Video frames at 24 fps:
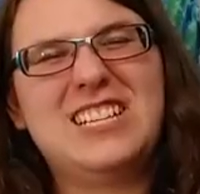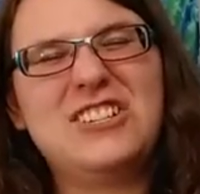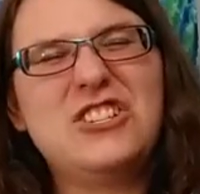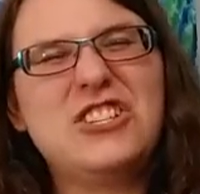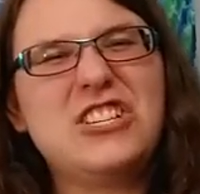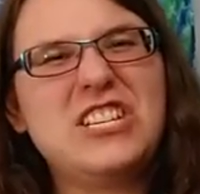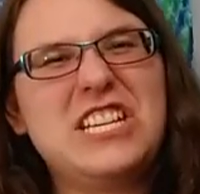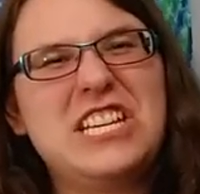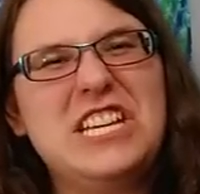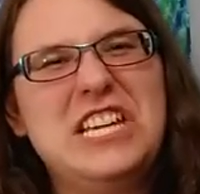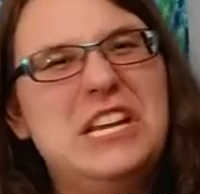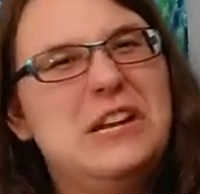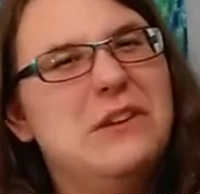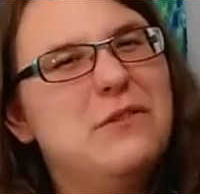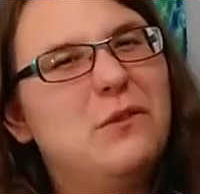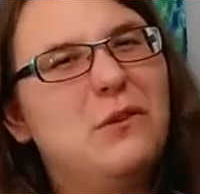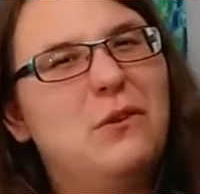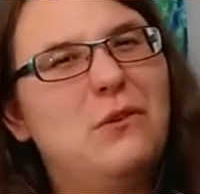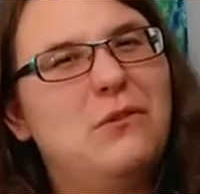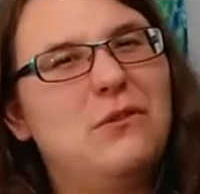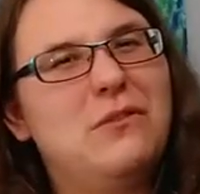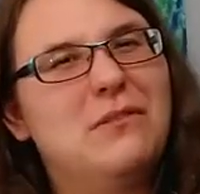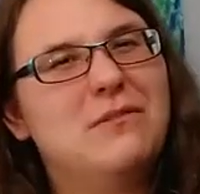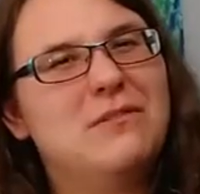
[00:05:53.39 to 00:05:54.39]
such an
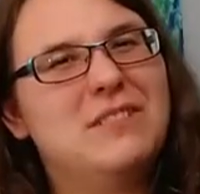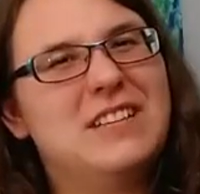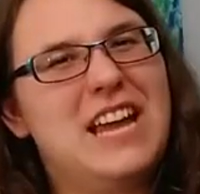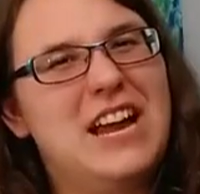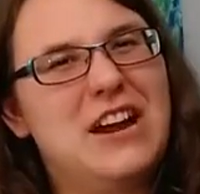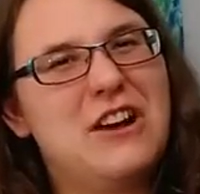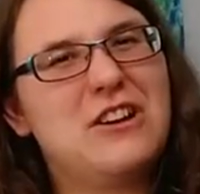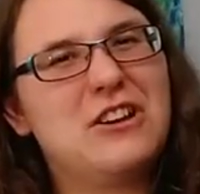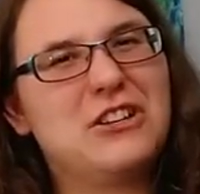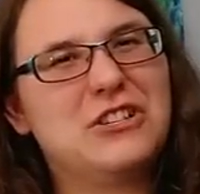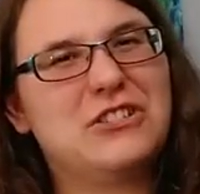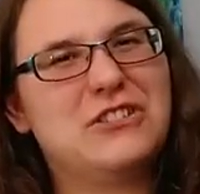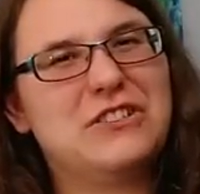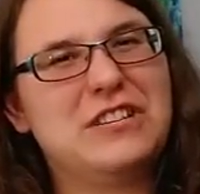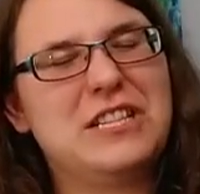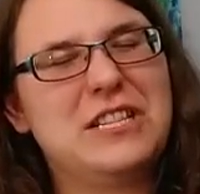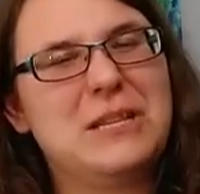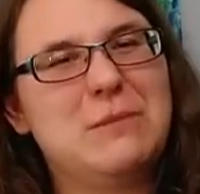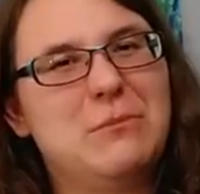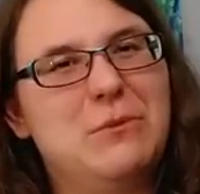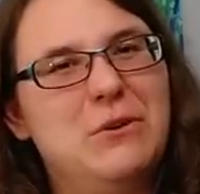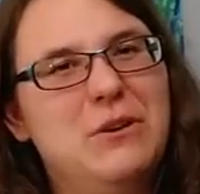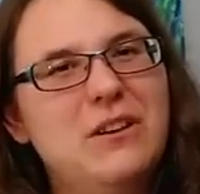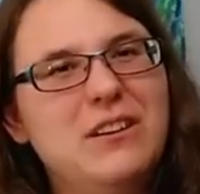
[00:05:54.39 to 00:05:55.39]
evil character
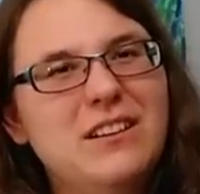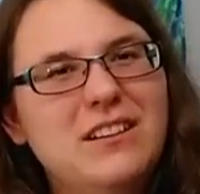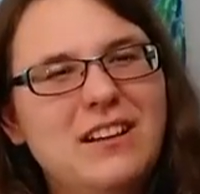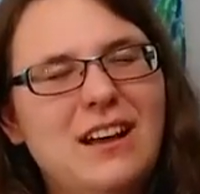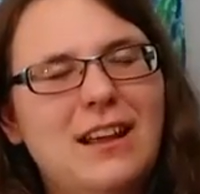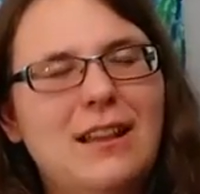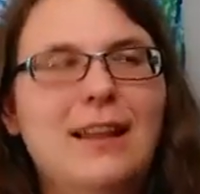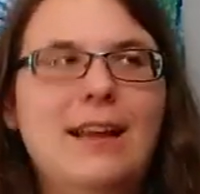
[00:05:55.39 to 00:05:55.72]
in the book.